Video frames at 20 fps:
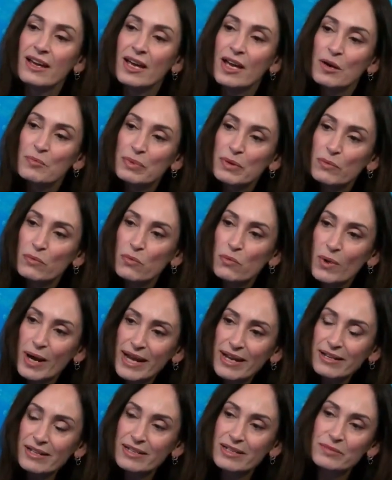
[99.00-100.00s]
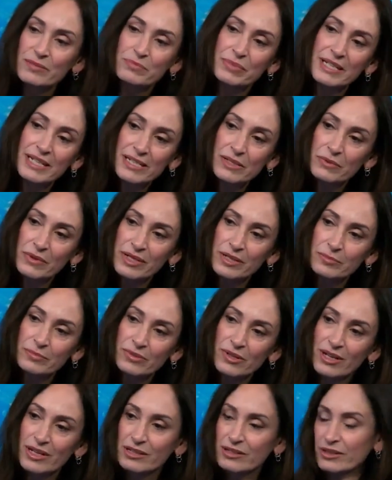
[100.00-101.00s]
But when companies went
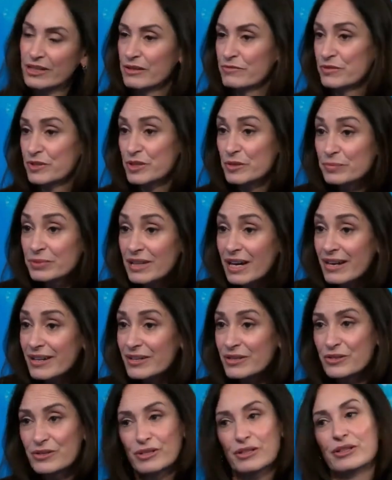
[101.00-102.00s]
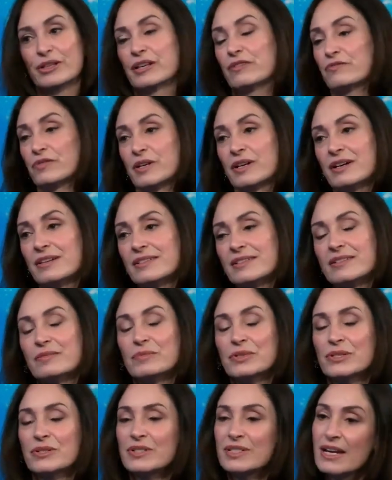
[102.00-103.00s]
abroad looking for suppliers or looking for
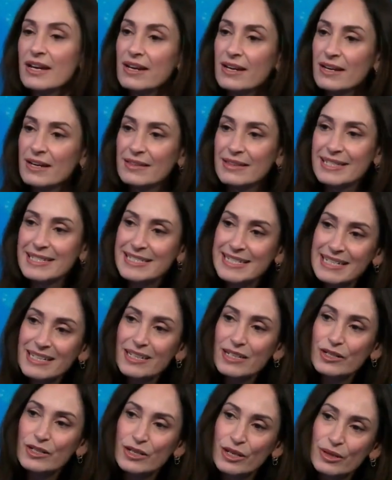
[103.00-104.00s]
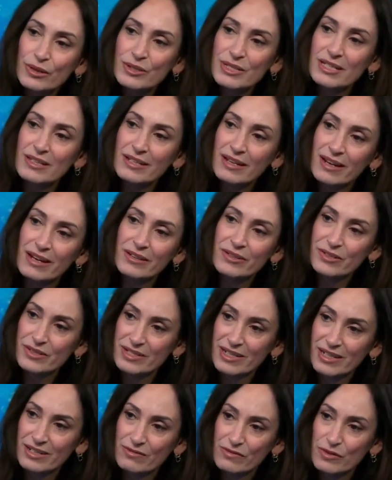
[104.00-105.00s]
customers, they didn't go to the other
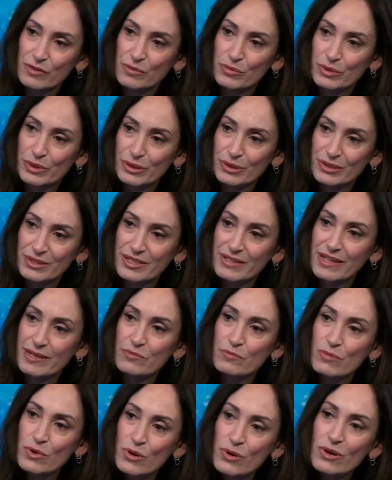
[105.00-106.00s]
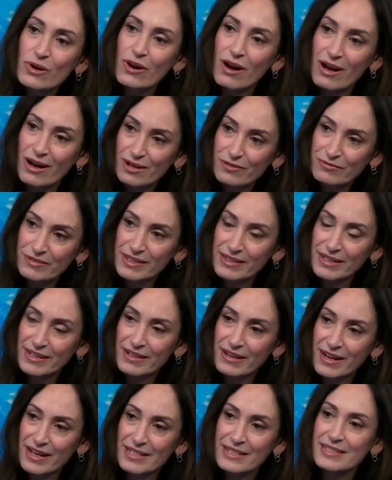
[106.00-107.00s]
side of the world. They more often than
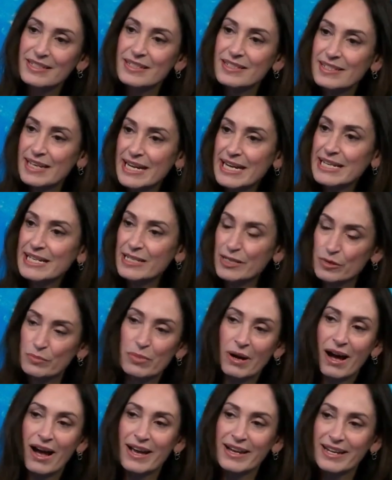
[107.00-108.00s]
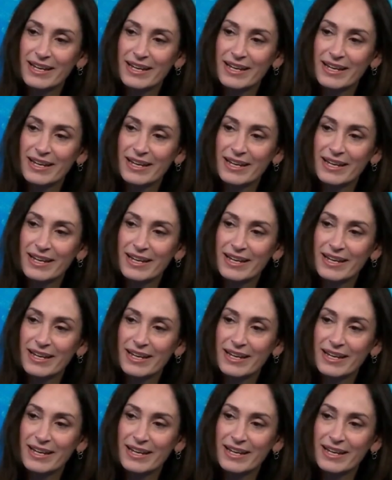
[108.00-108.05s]
not stayed nearby.